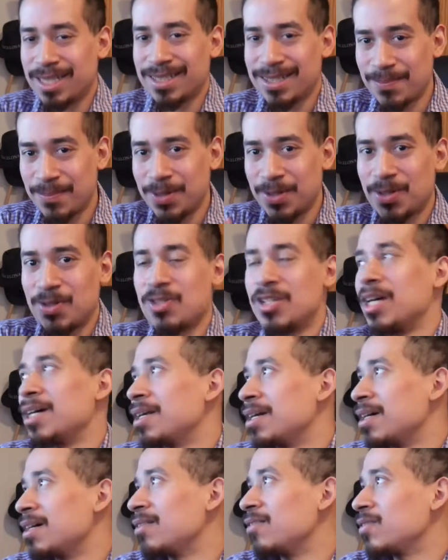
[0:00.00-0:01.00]
The computer's not
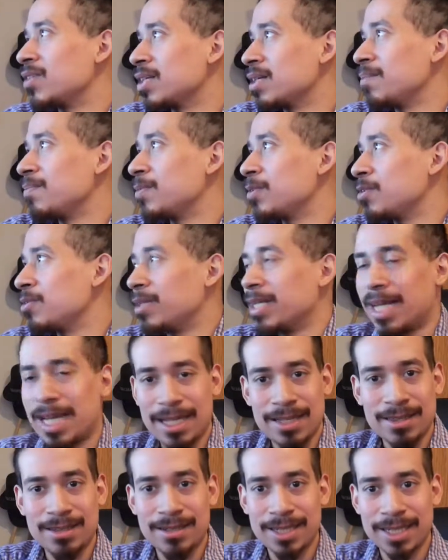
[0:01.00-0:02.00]
on. If the computer they
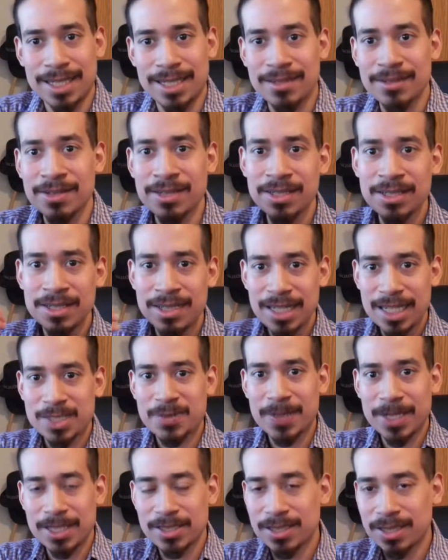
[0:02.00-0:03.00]
can't log in, it's
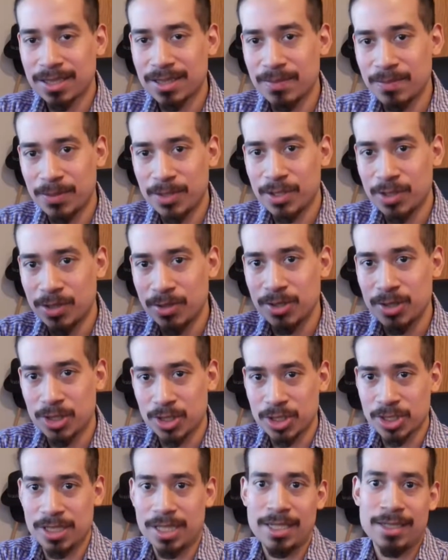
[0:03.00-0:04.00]
because the computer is
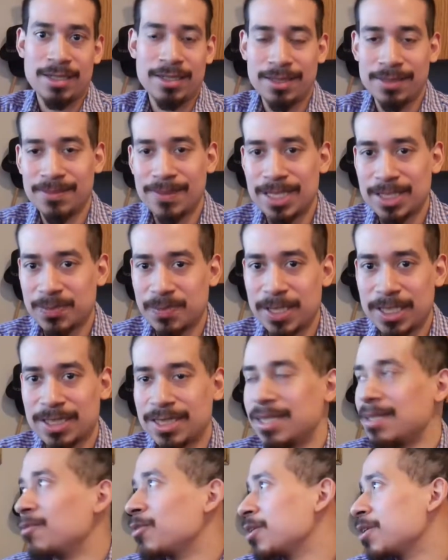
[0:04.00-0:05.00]
just not on. That's
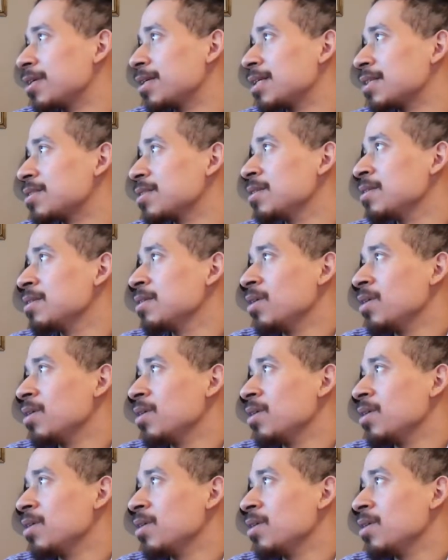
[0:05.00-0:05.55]
basically what it is.